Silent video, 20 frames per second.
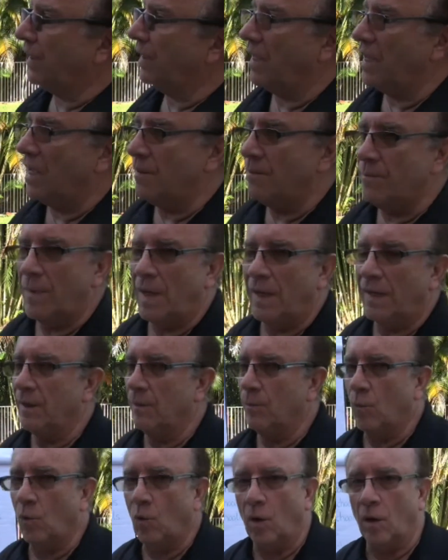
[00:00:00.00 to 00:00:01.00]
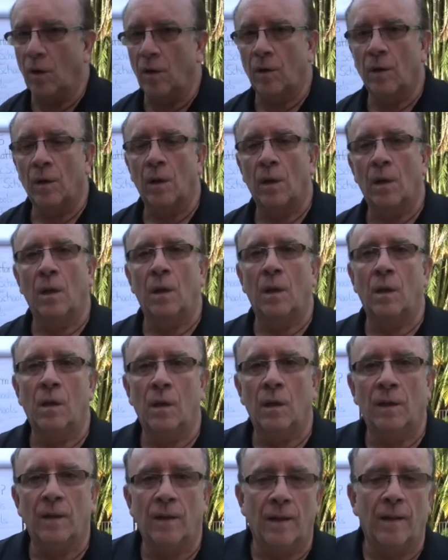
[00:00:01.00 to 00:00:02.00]
and many more.
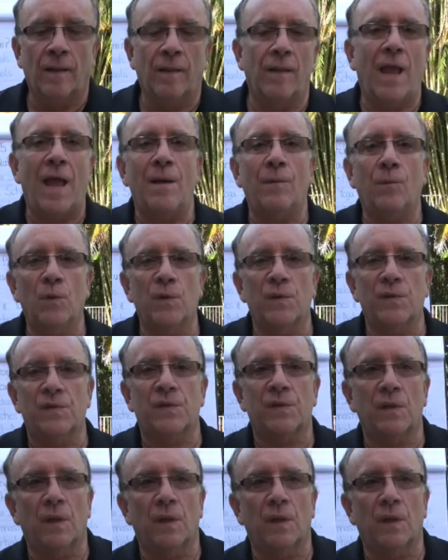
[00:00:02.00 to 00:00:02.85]
That was